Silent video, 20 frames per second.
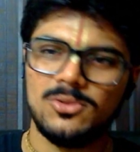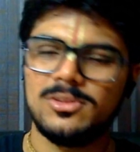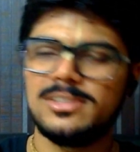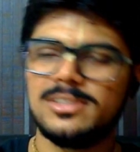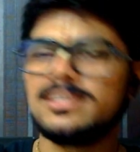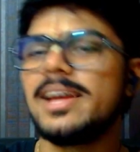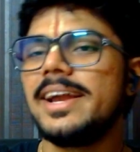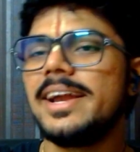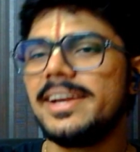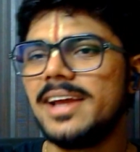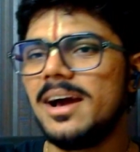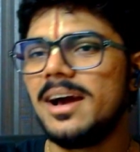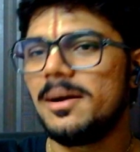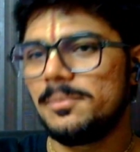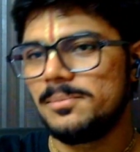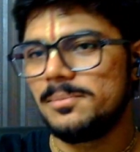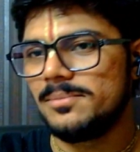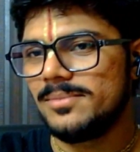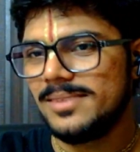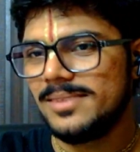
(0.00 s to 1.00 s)
the
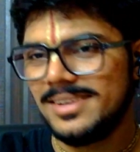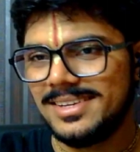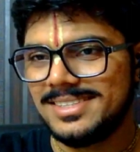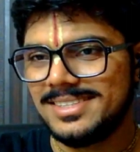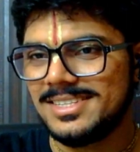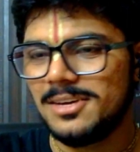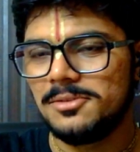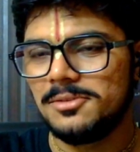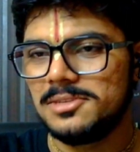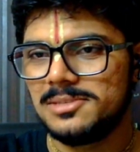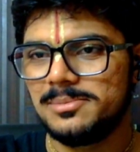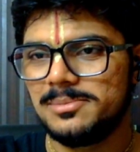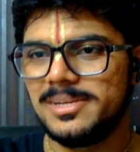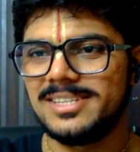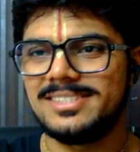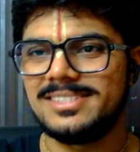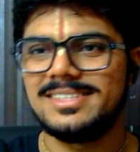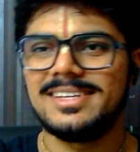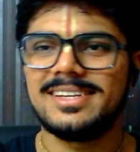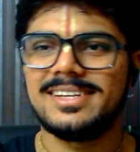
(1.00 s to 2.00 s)
sidecar service
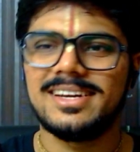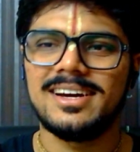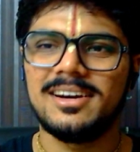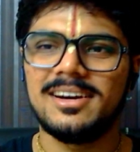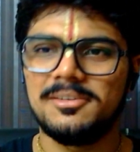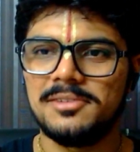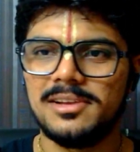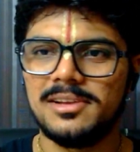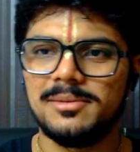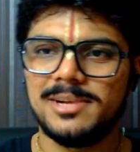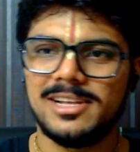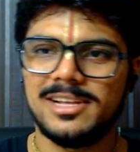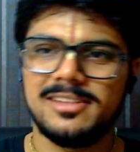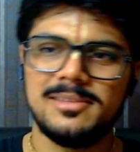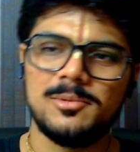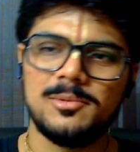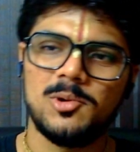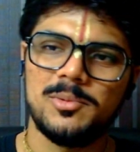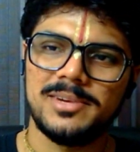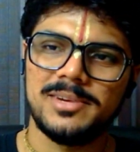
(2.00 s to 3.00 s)
mesh that are available at the
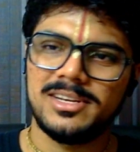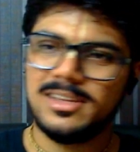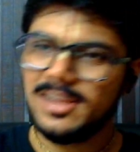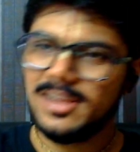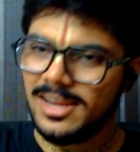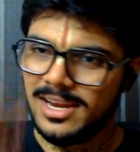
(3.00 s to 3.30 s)
moment.